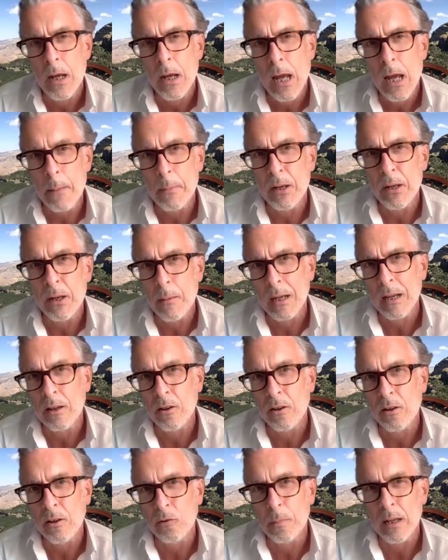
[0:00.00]
epidemic
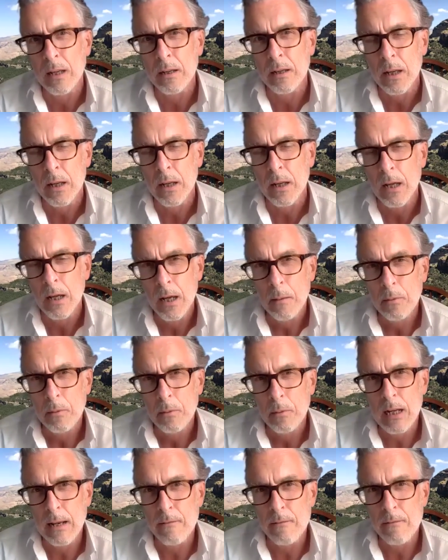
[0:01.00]
has been
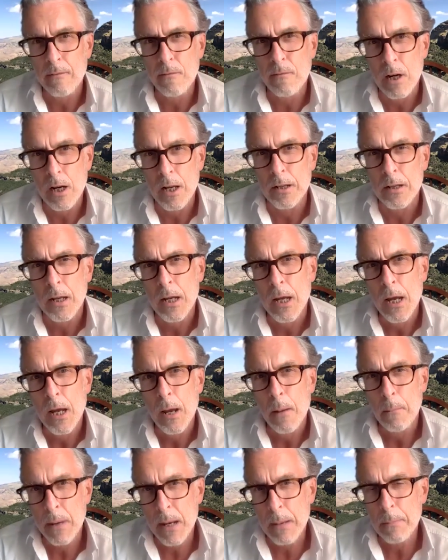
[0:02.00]
particularly virulent,
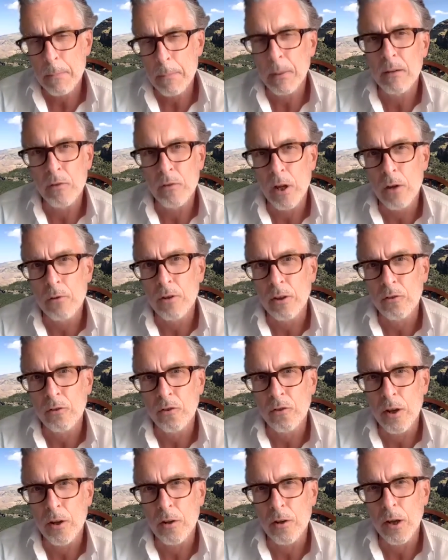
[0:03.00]
people have noticed
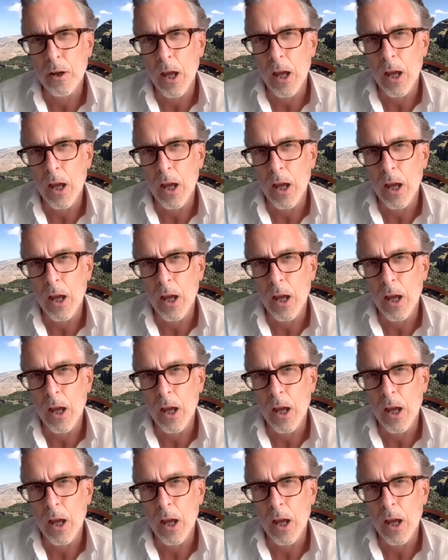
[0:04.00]
that